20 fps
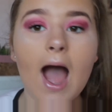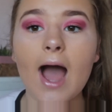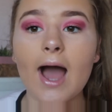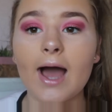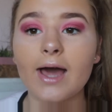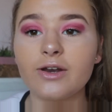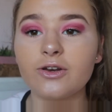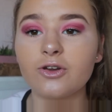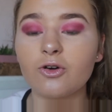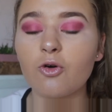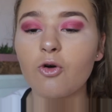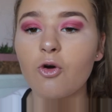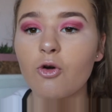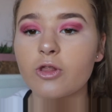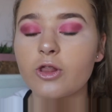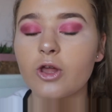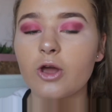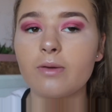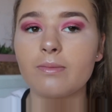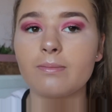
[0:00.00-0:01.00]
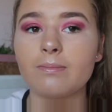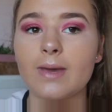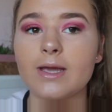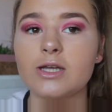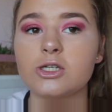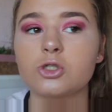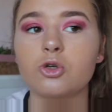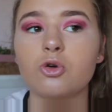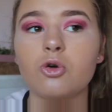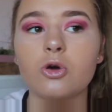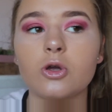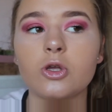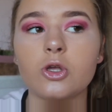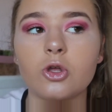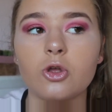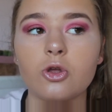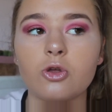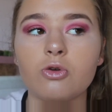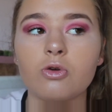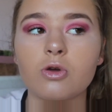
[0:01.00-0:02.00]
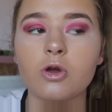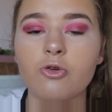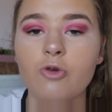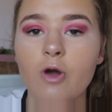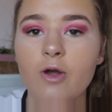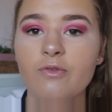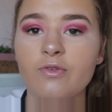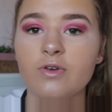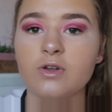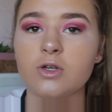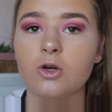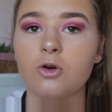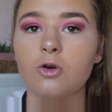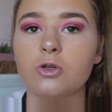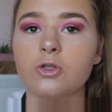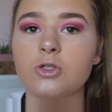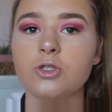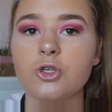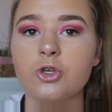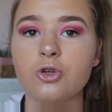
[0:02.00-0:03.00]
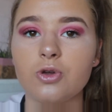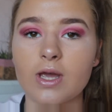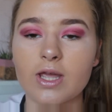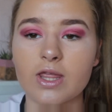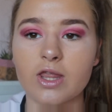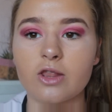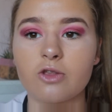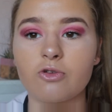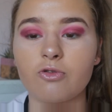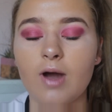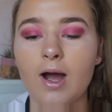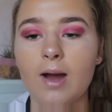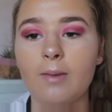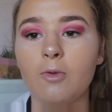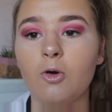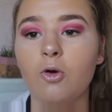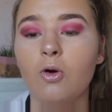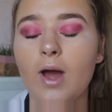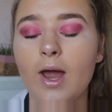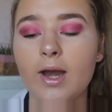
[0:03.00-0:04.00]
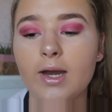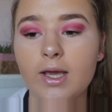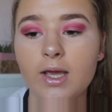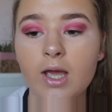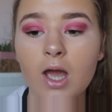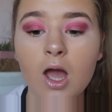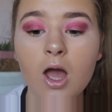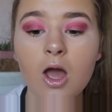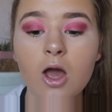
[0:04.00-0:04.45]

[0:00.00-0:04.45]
And also make sure you go over onto Instagram or any